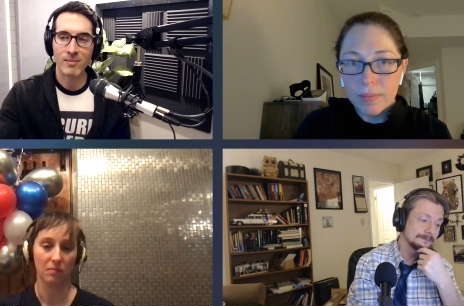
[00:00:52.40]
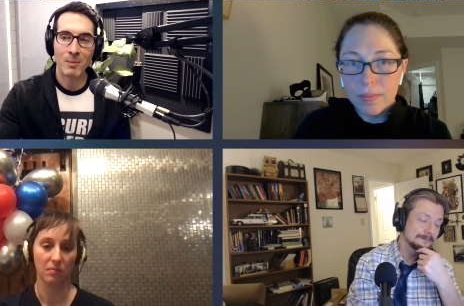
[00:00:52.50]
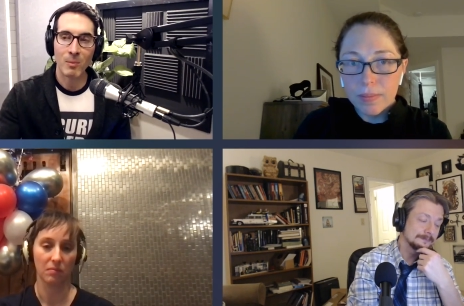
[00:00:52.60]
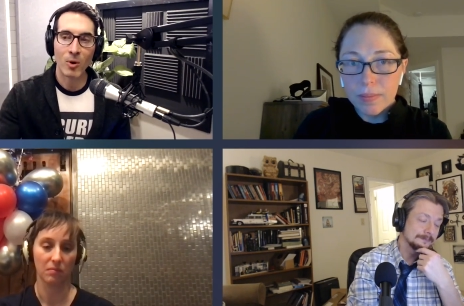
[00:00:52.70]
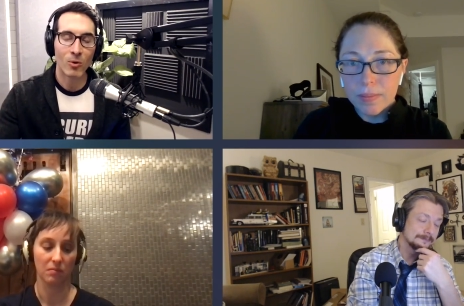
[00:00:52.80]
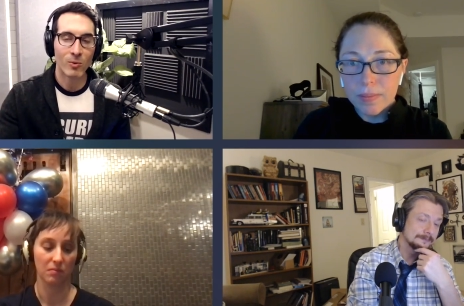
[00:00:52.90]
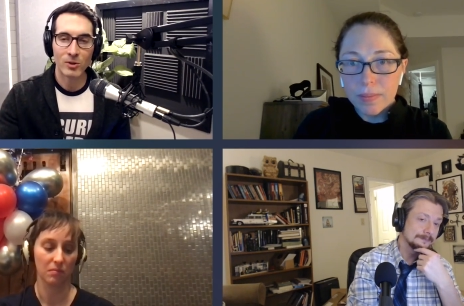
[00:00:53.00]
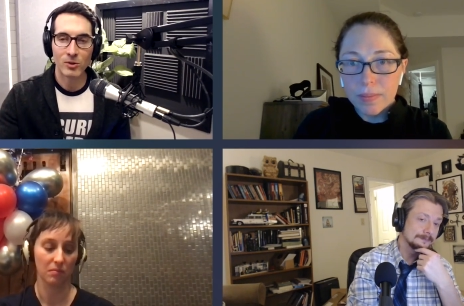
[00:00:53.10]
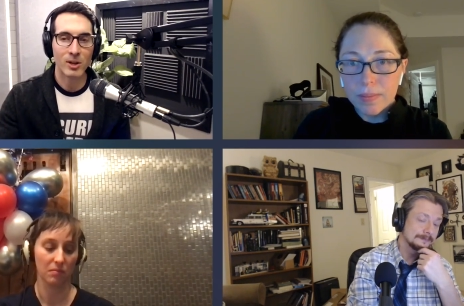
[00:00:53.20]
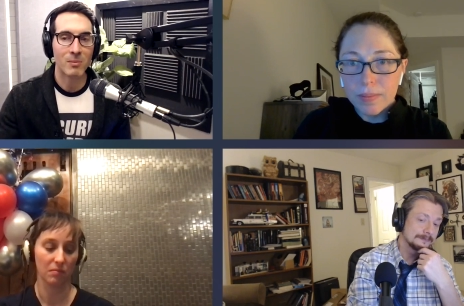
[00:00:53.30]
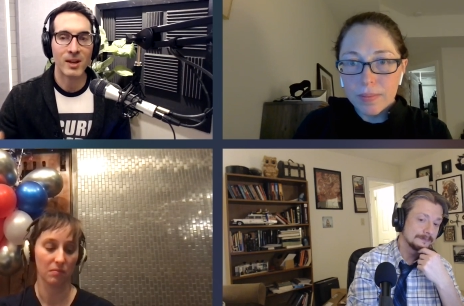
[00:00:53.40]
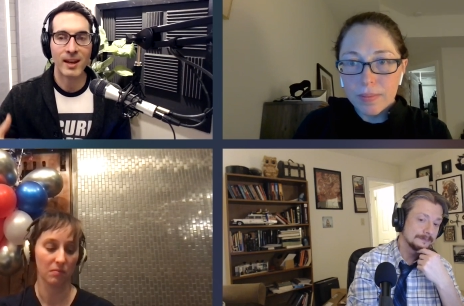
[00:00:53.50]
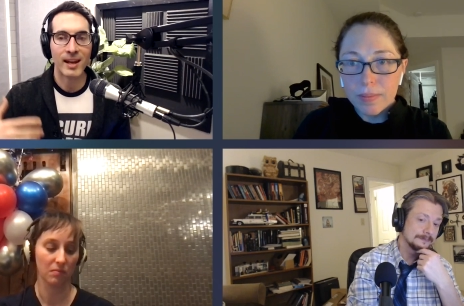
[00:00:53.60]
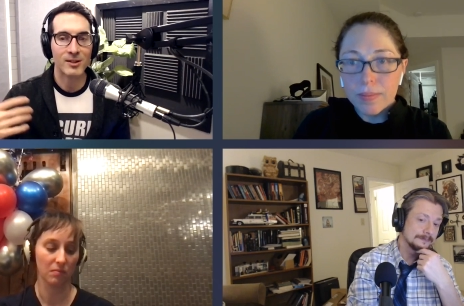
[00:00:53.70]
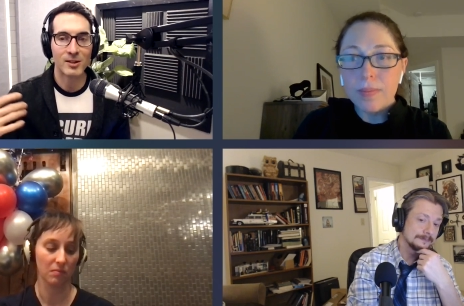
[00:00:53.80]
Speaker 1: maybe both with treatment
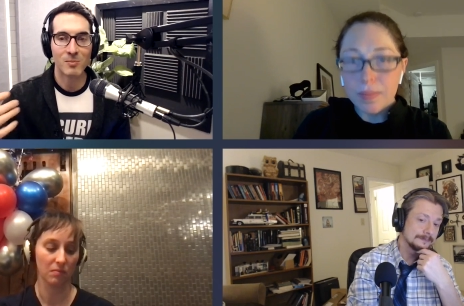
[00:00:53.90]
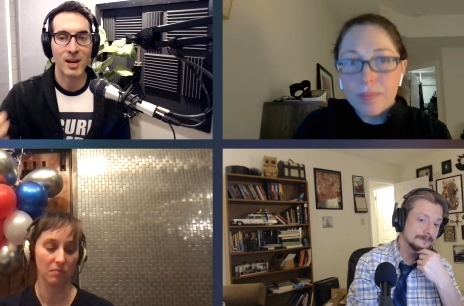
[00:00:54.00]
and just